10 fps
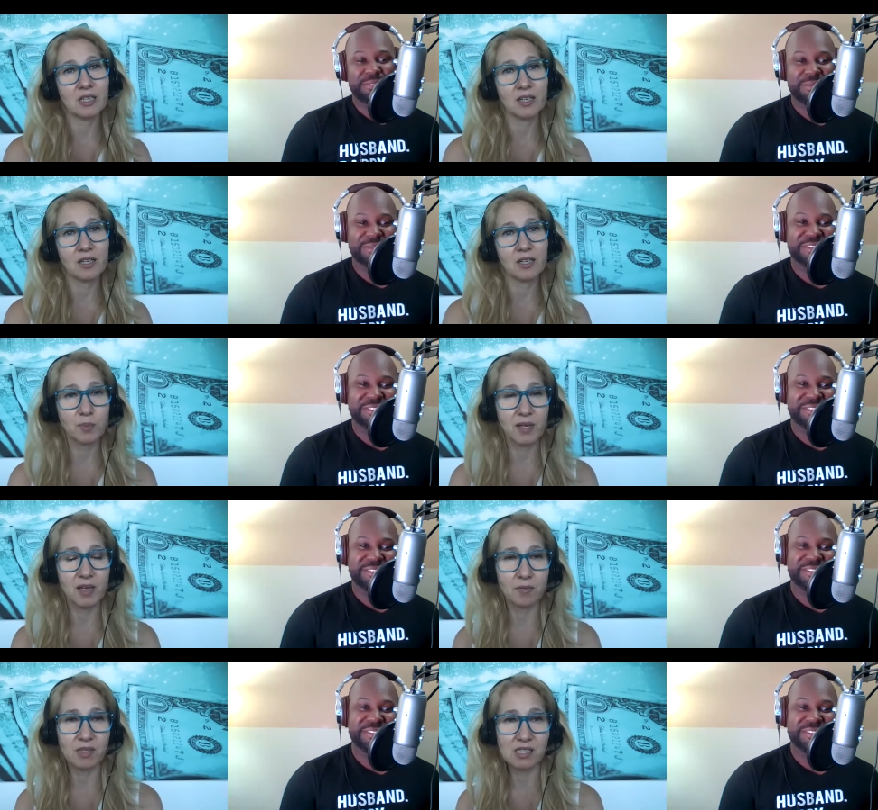Speaker 1: uh, 8 p.m
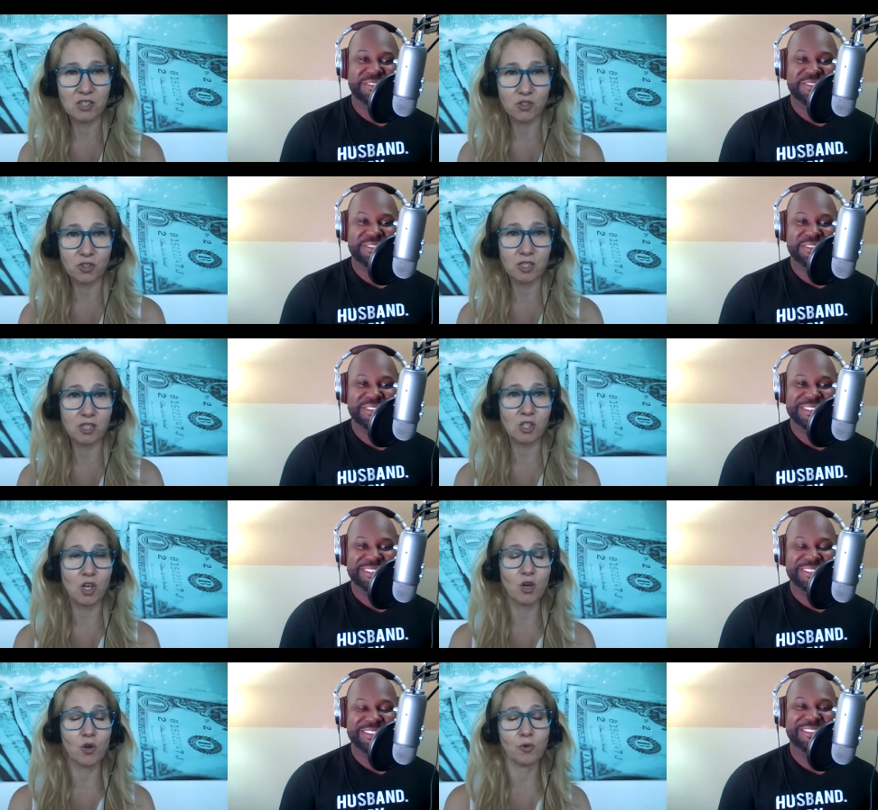eastern
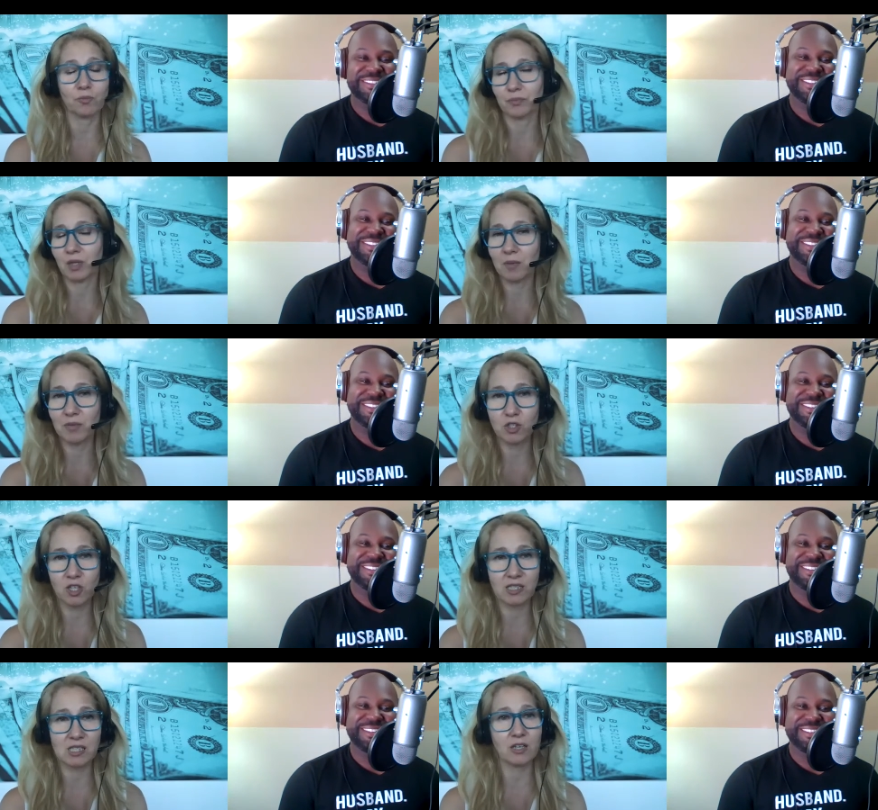so come and check us
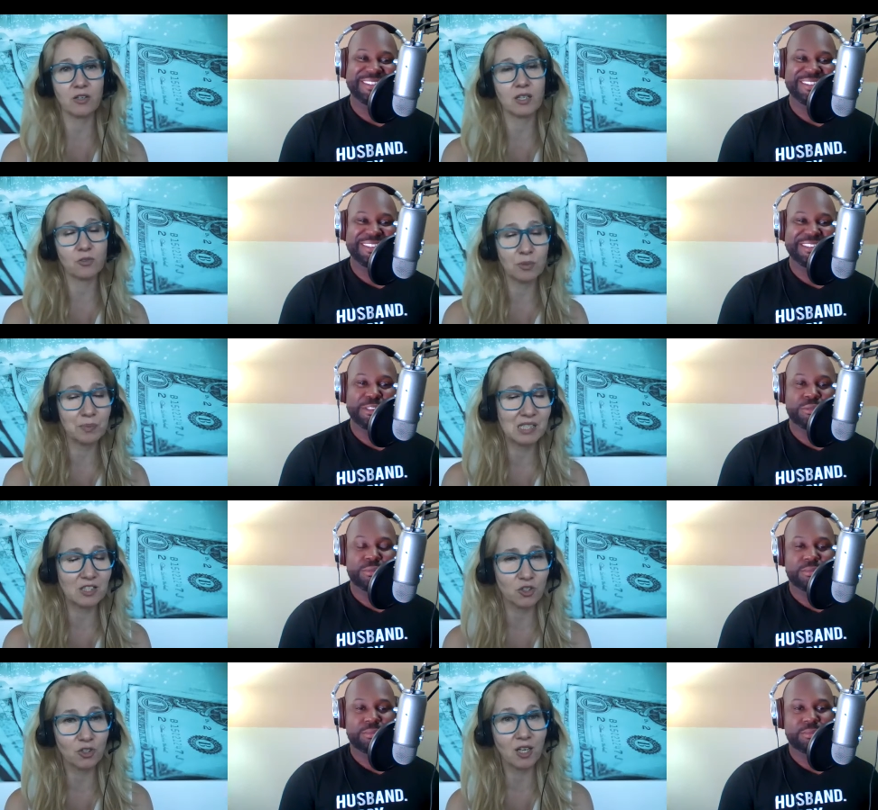out at
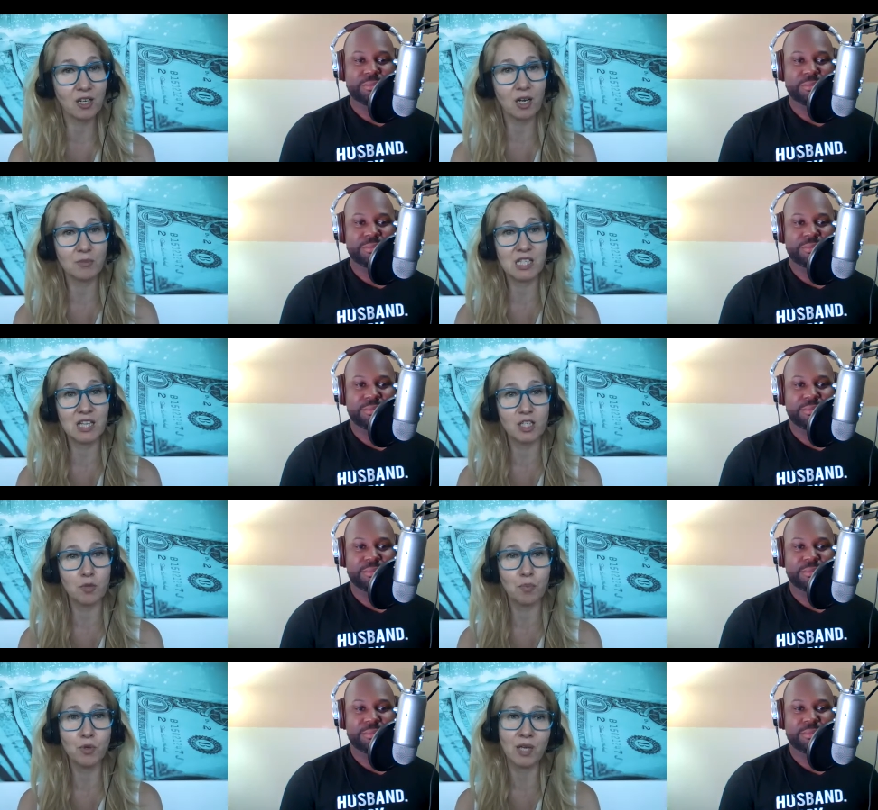repositioner.com slash
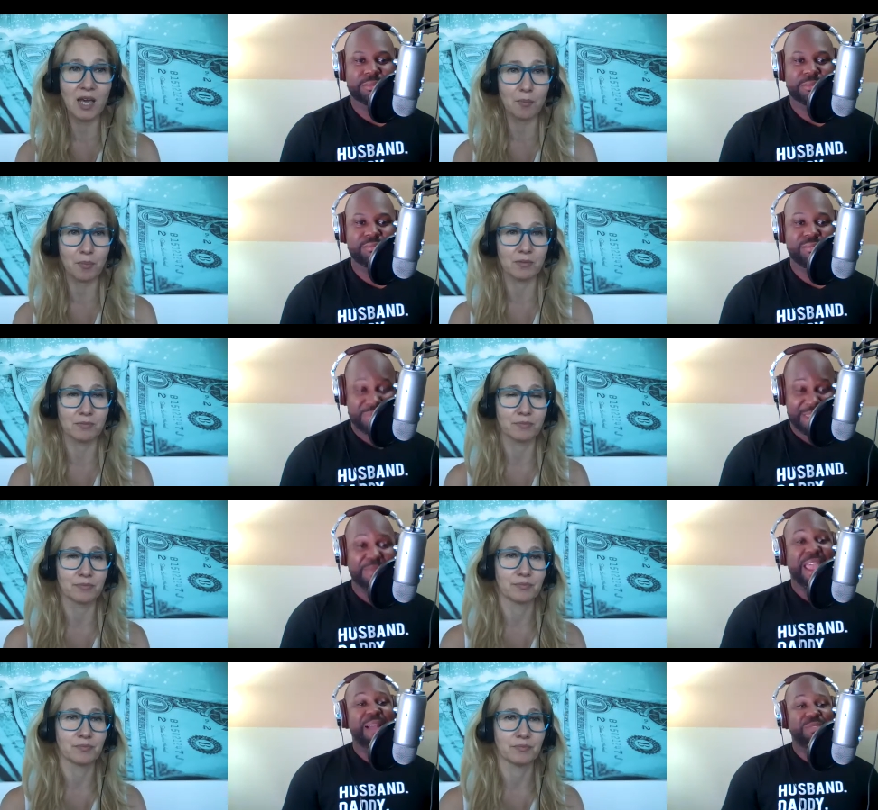bootcamp
Speaker 2: Yep,
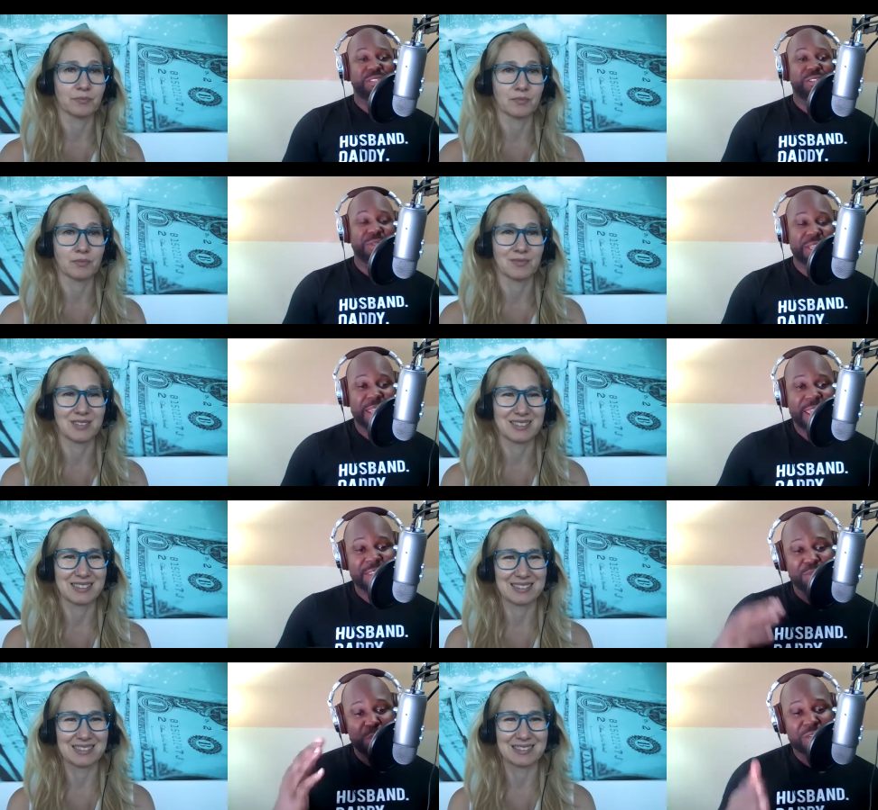absolutely.
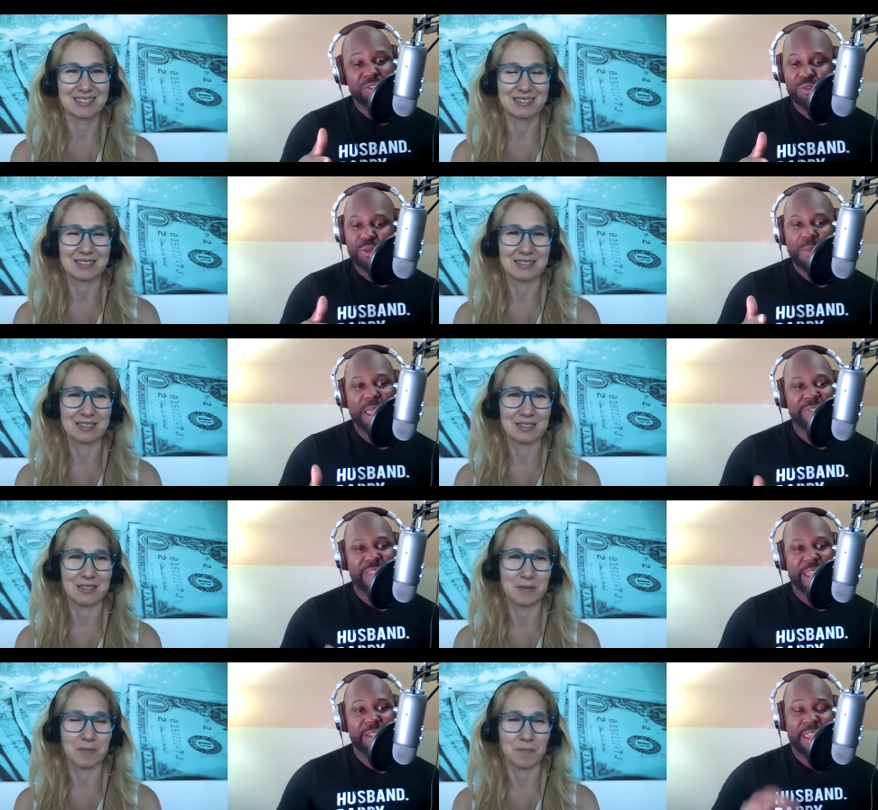And make sure you can make
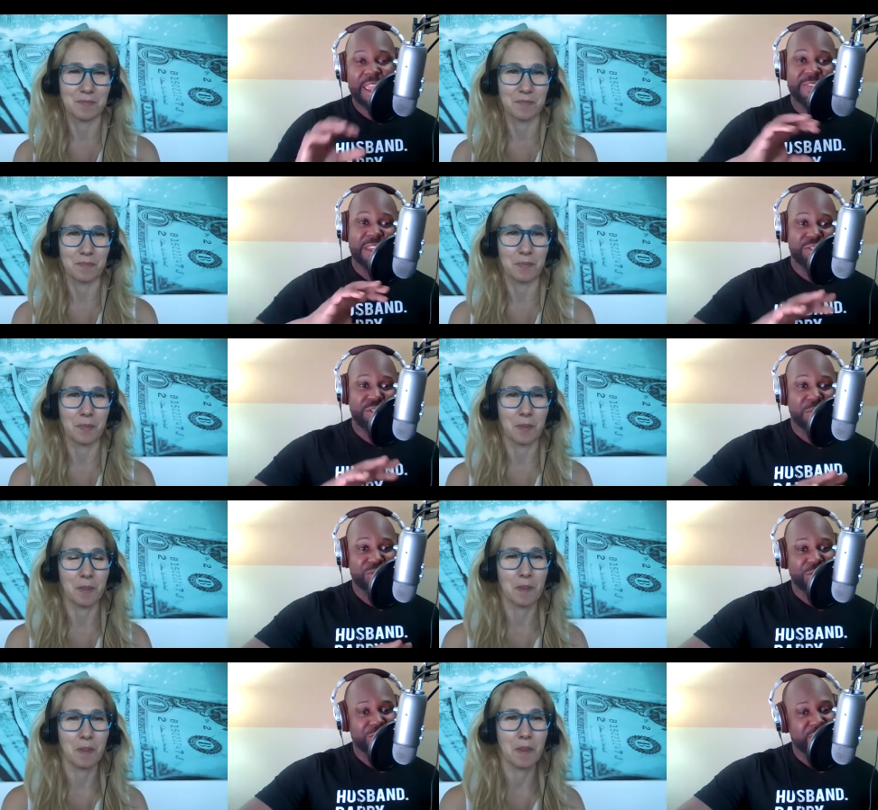that. And then I'm
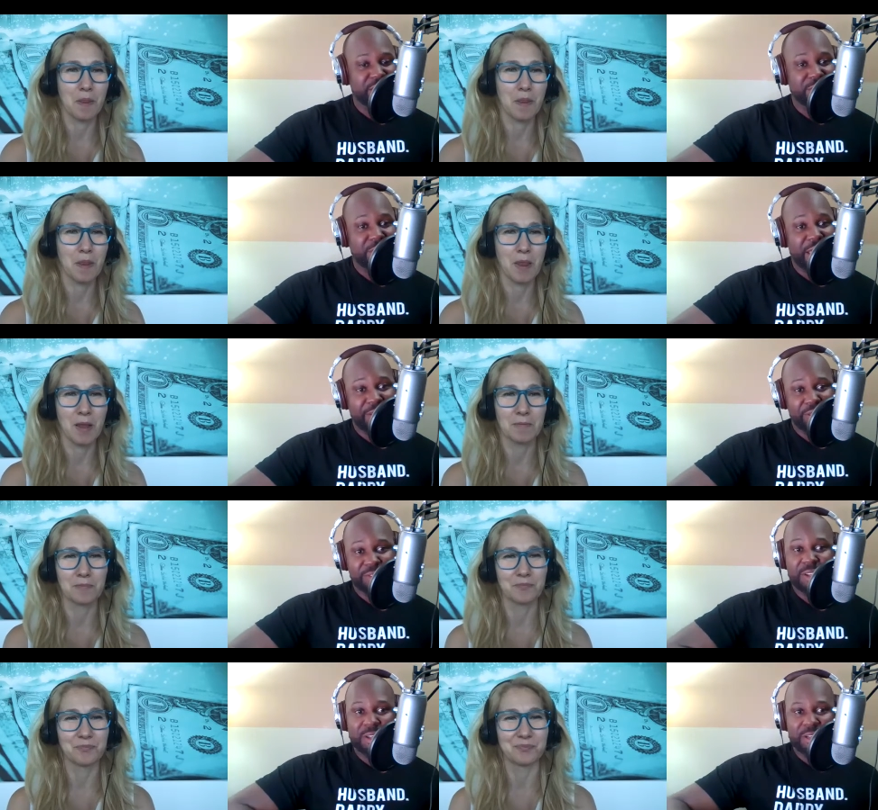sure Chala's gonna have a
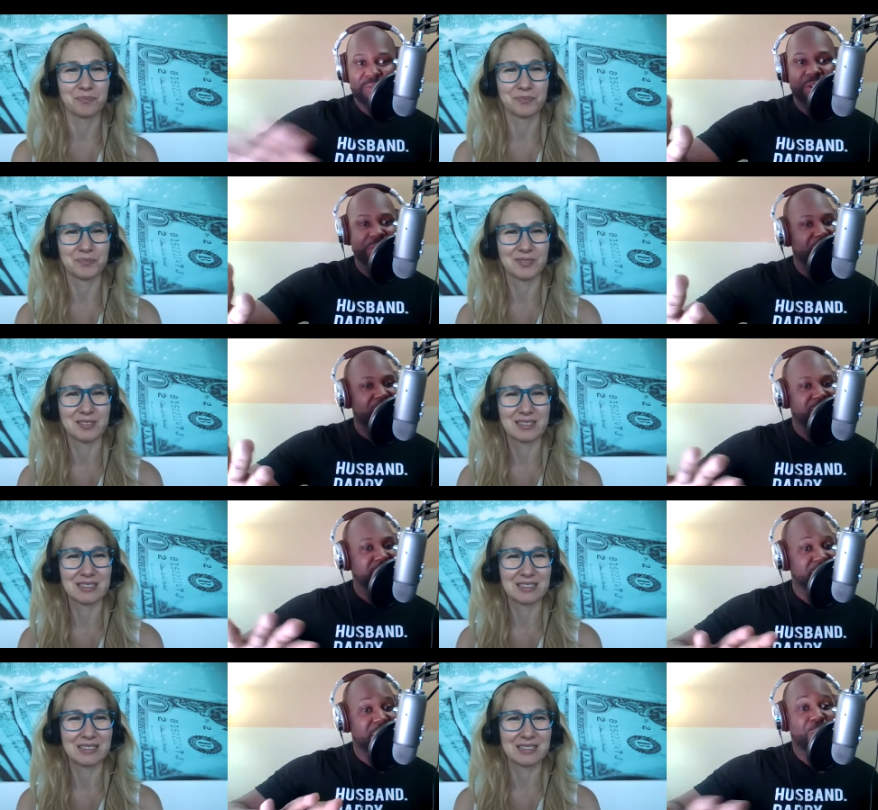ton of other content
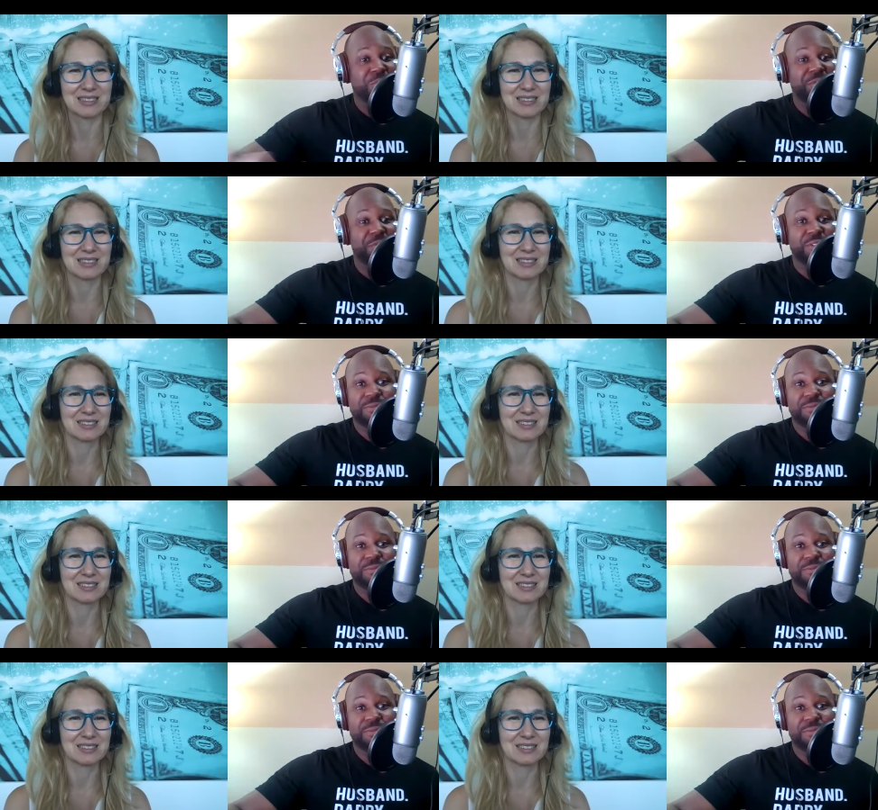and opportunities